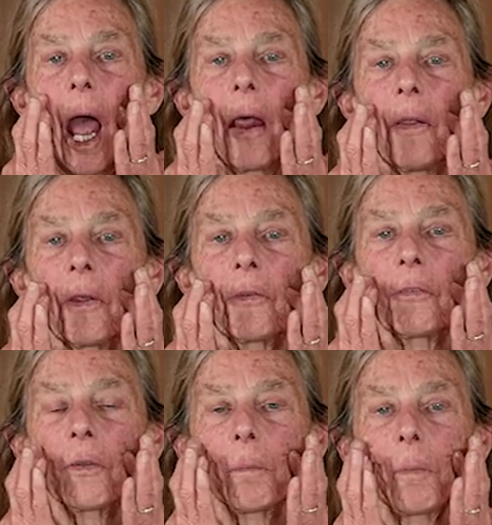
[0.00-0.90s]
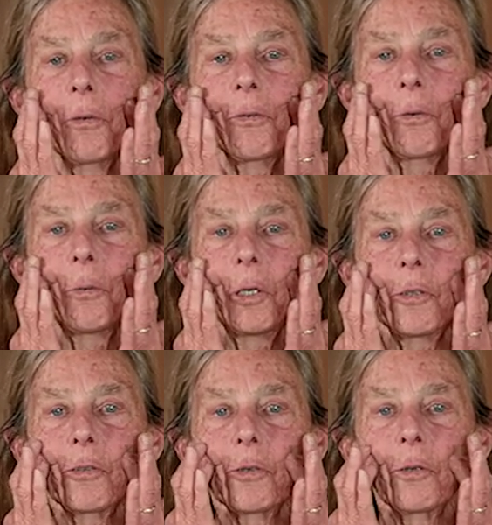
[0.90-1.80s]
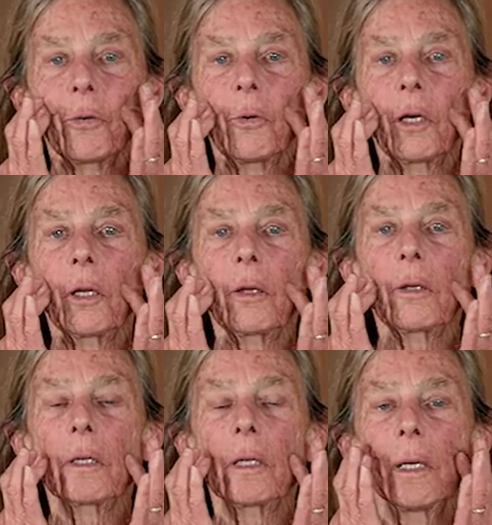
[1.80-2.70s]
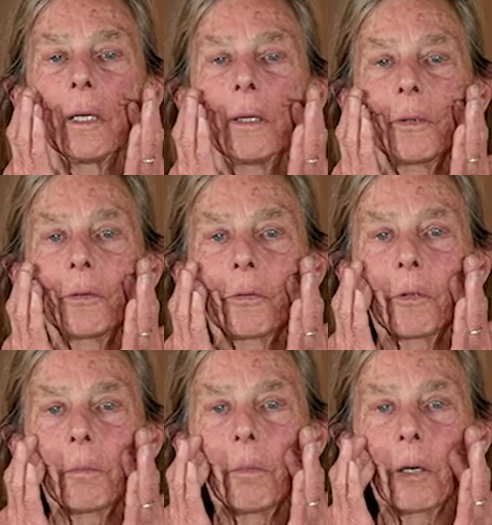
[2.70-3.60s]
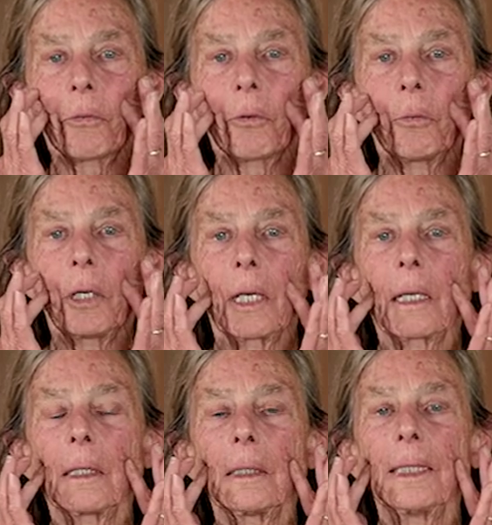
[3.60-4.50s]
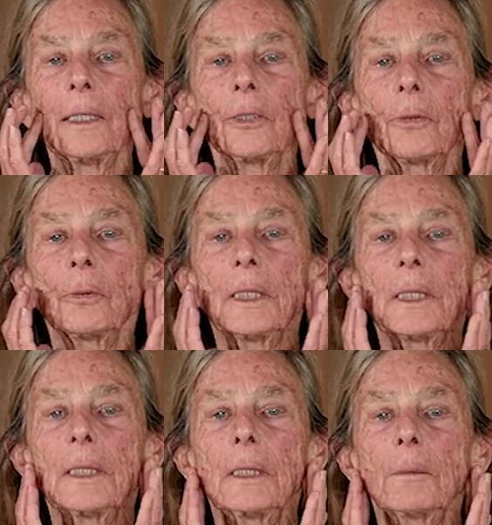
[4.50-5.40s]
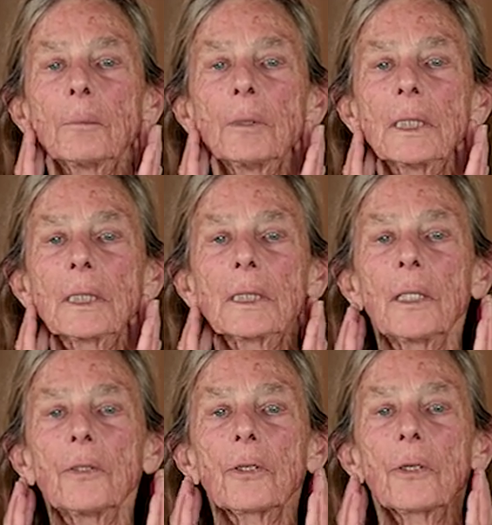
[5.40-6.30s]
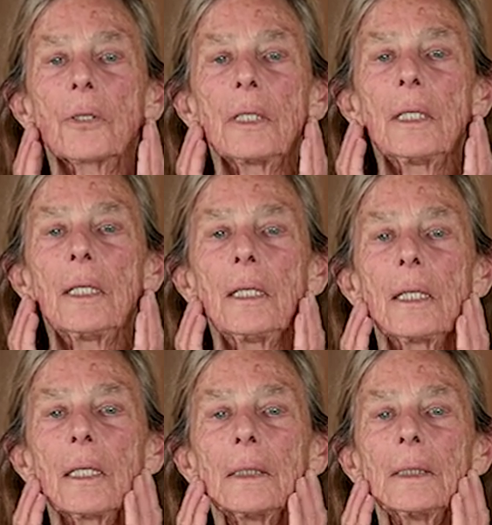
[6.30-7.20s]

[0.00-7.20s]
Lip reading: And this is the muscle we chew with. This is the muscle we clench with when we clench our teeth,